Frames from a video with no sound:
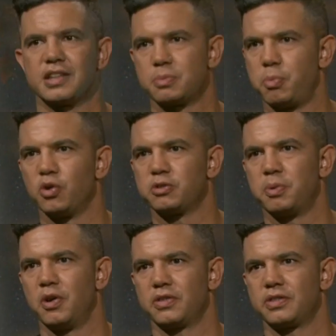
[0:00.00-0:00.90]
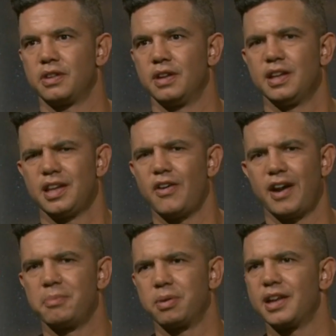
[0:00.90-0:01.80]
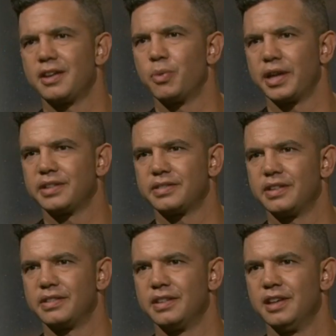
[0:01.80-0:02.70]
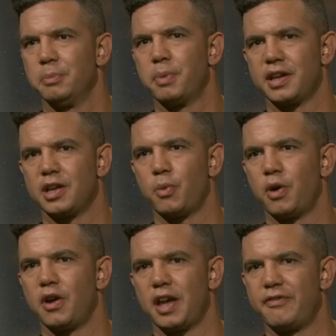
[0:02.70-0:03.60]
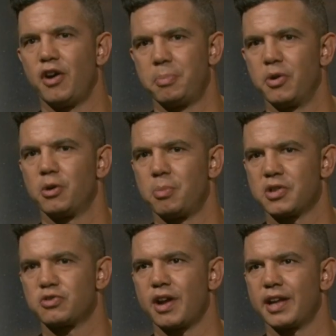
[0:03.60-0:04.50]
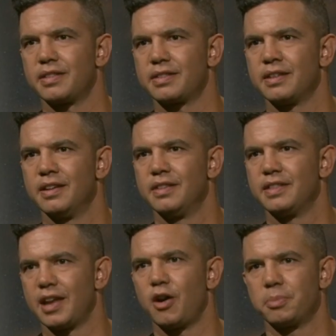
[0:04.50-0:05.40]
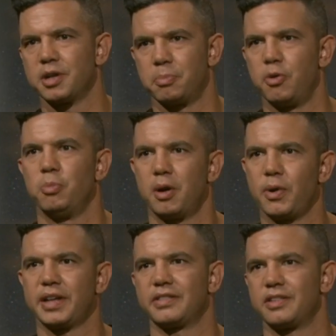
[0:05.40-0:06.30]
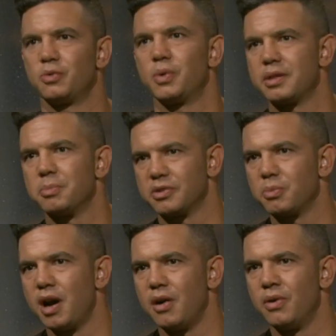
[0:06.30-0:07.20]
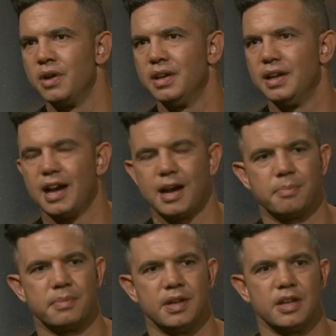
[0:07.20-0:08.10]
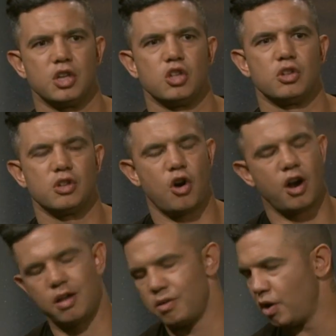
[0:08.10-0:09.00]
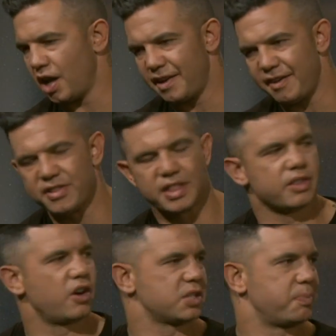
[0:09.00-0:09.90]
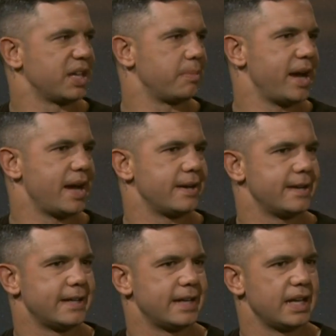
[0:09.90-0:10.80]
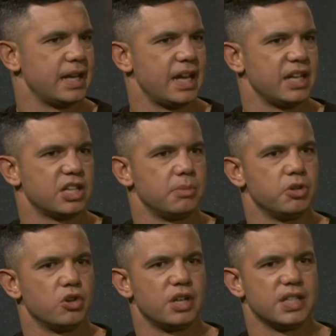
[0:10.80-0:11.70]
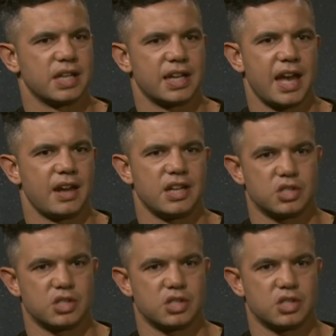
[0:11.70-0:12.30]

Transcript: a sports person, yeah, I had plenty of weaknesses. But you know what? If I build on my strengths, then I'm going to pull my weaknesses with them as well. Hmm. Um, I, everything that I speak about uh, in, in communities, again,